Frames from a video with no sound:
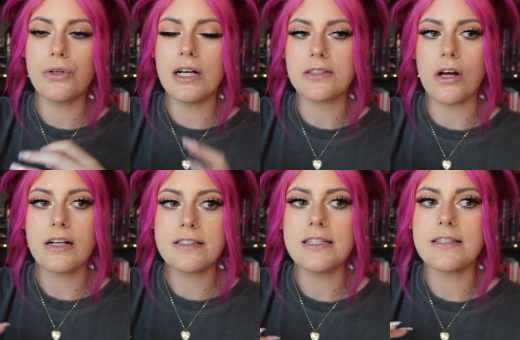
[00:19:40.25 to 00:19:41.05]
as long
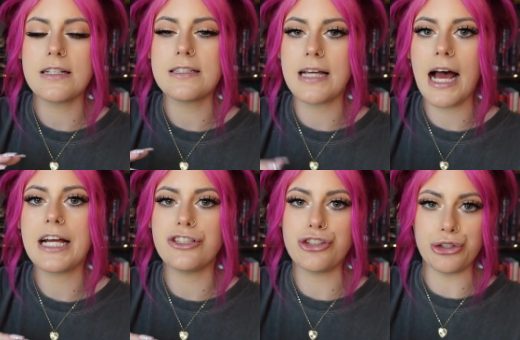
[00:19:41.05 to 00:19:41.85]
as it's
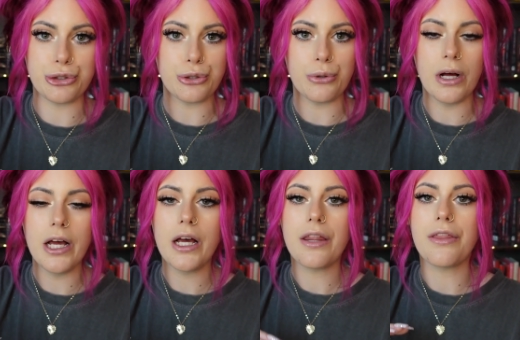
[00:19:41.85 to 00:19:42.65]
tied to
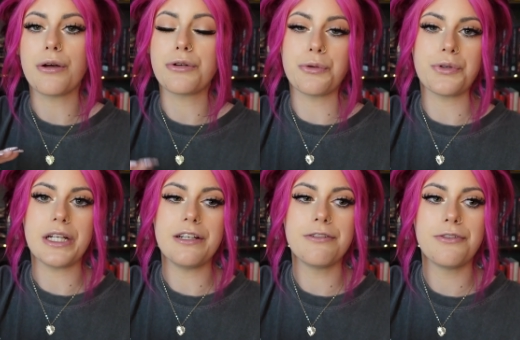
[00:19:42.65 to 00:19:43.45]
their
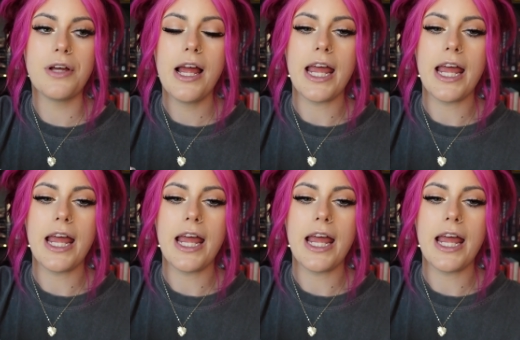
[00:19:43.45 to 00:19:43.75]
grief,